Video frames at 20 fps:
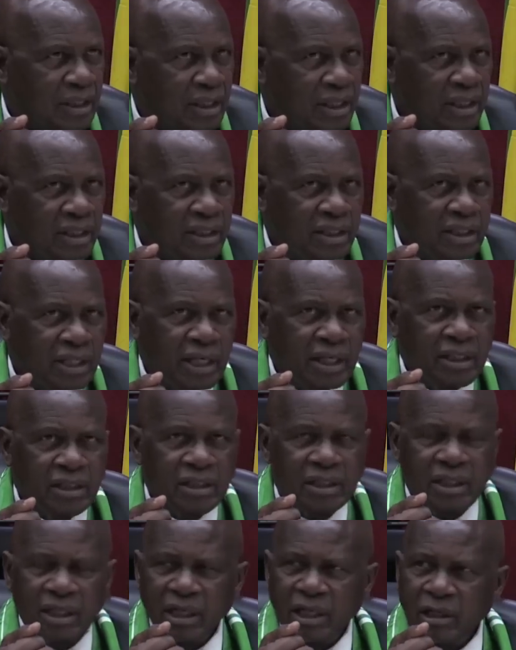And
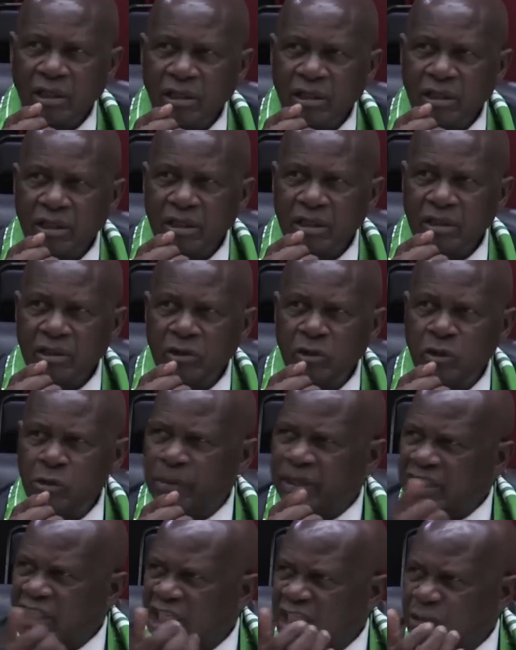then you
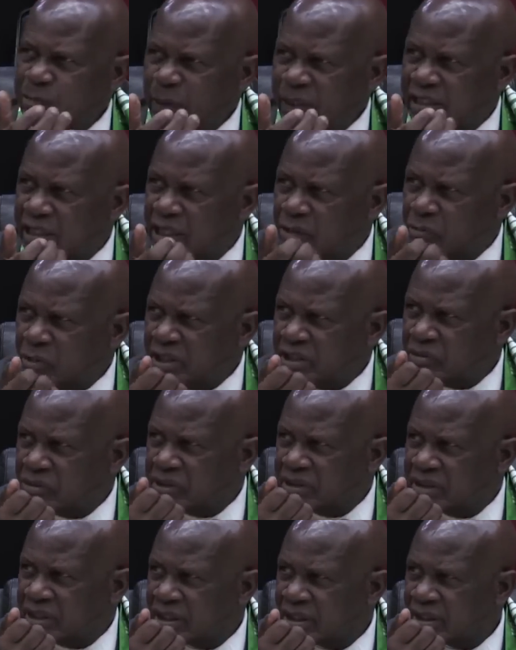must expect the
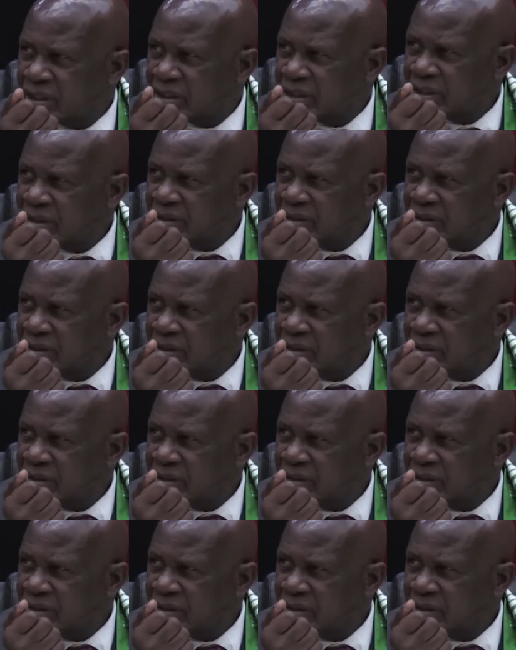consequences.